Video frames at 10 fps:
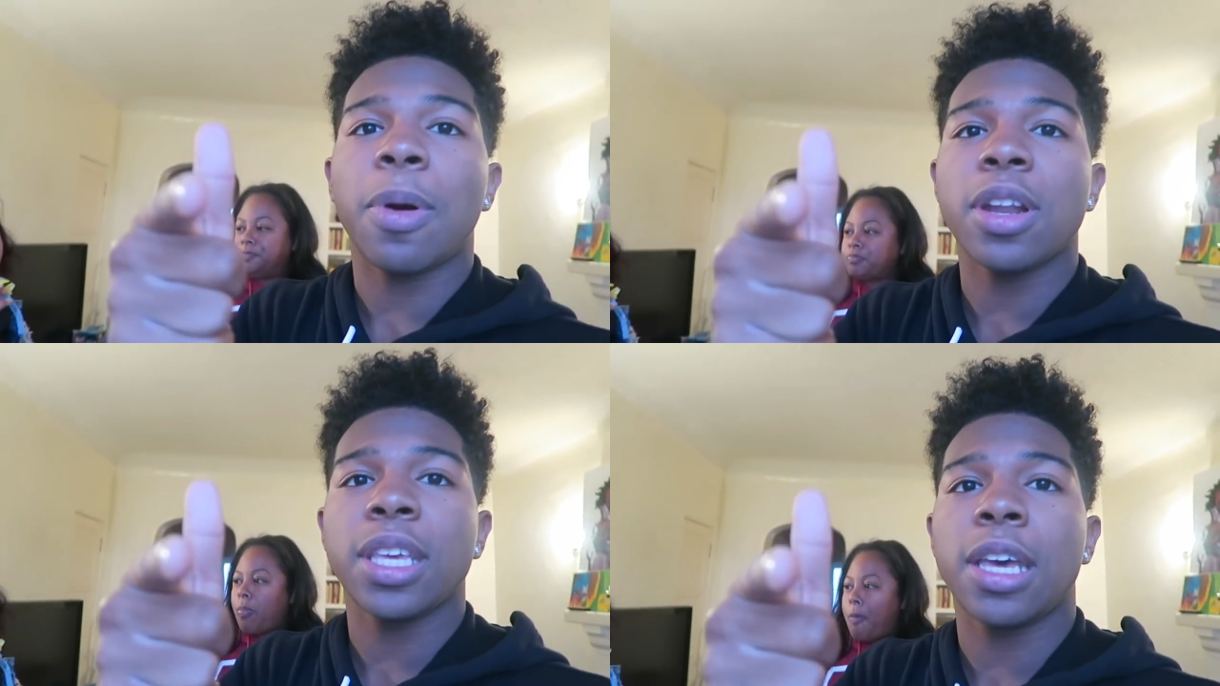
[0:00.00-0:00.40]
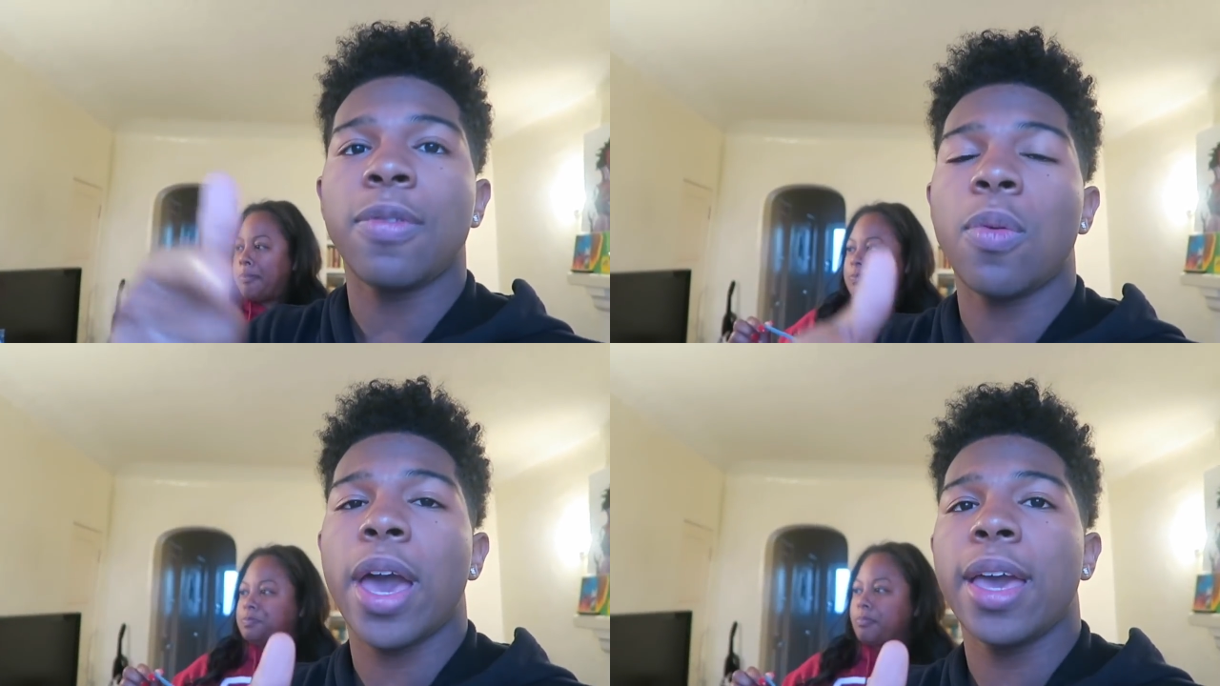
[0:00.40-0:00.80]
part of the
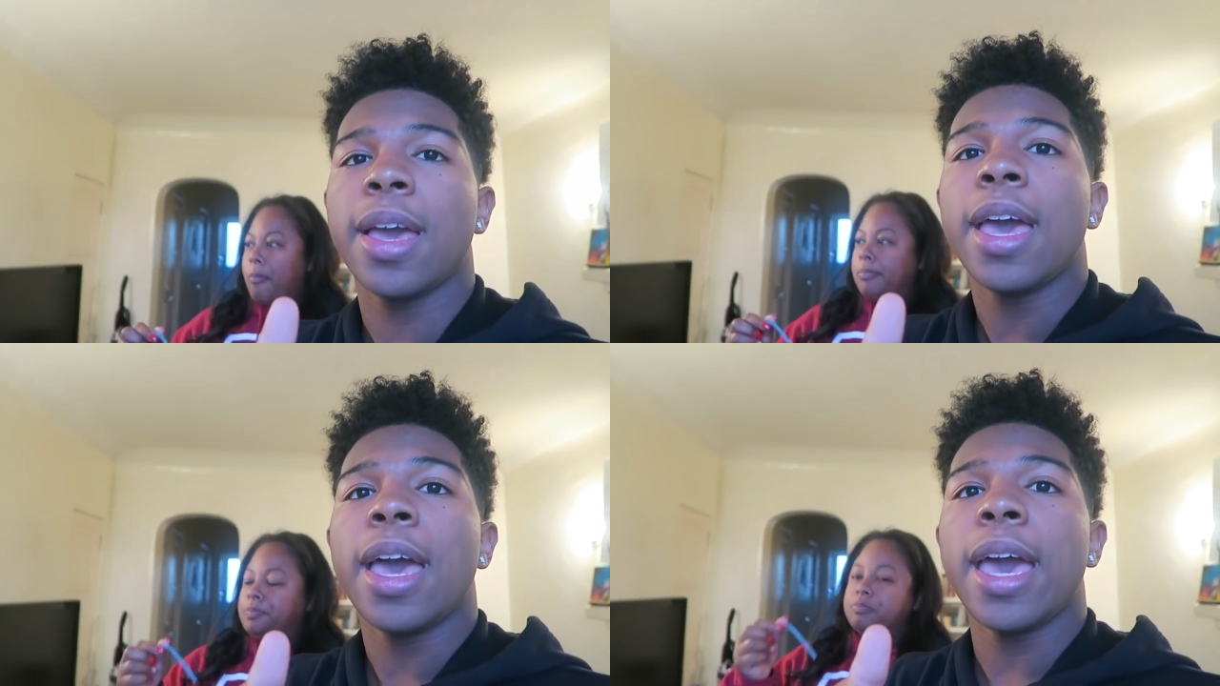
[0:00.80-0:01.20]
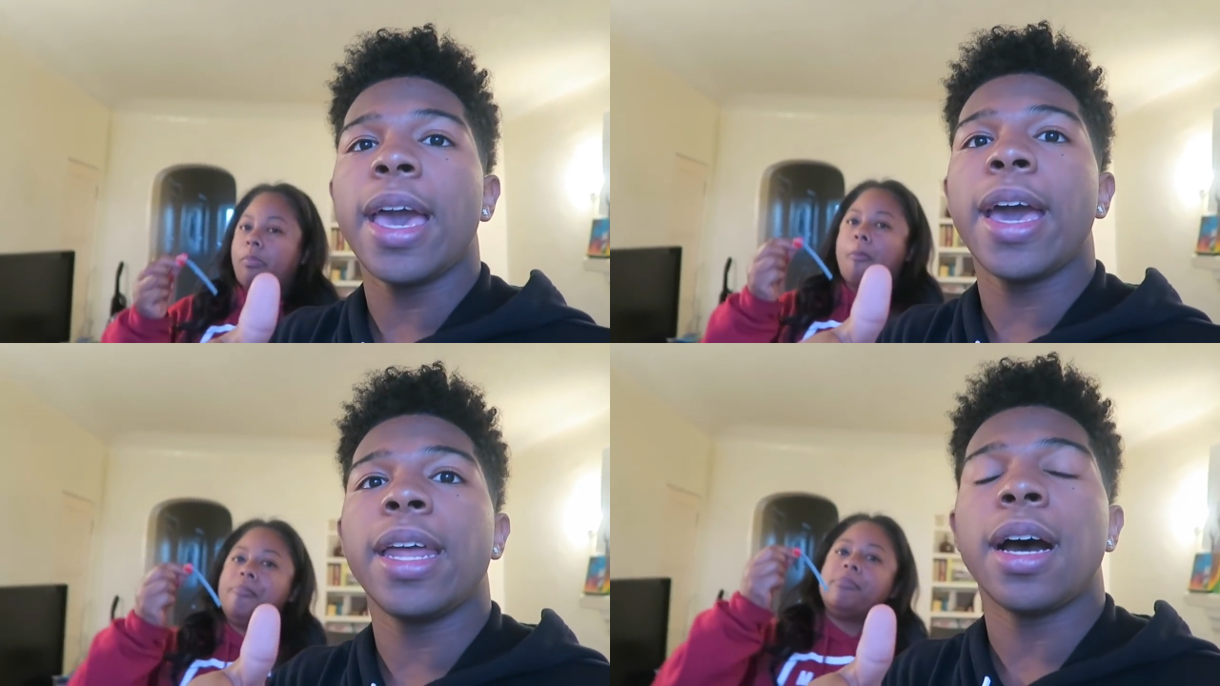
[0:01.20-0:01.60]
giveaway.
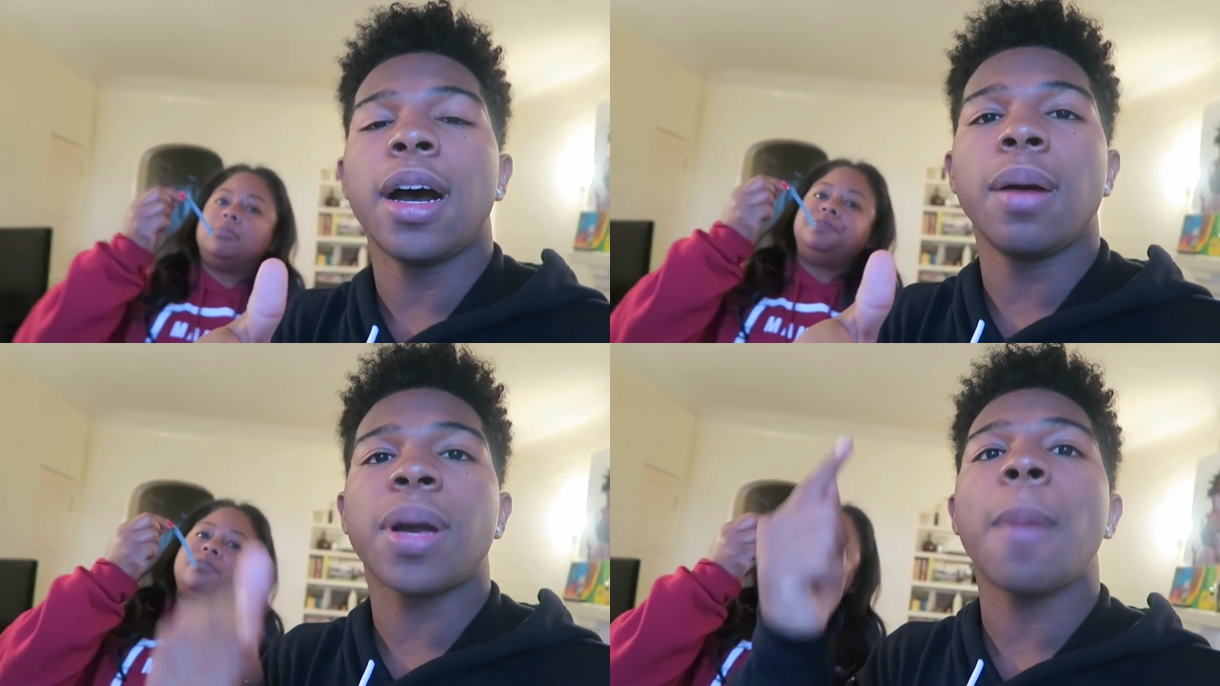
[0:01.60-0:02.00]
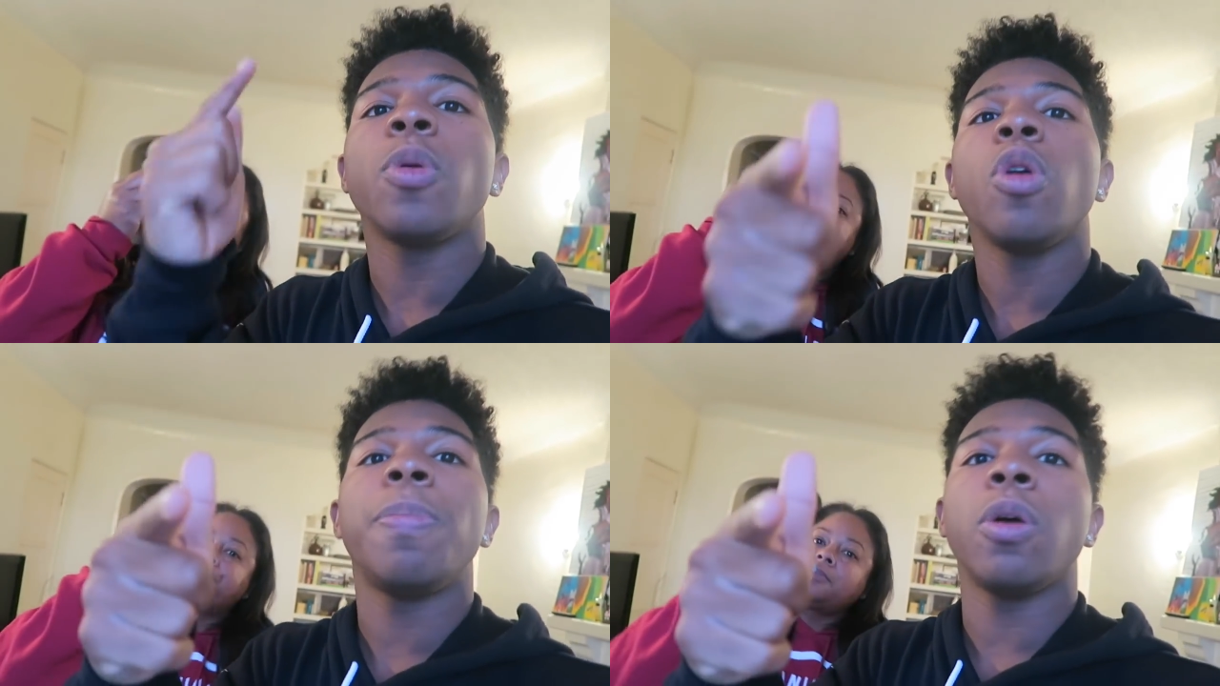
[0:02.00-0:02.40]
And comment what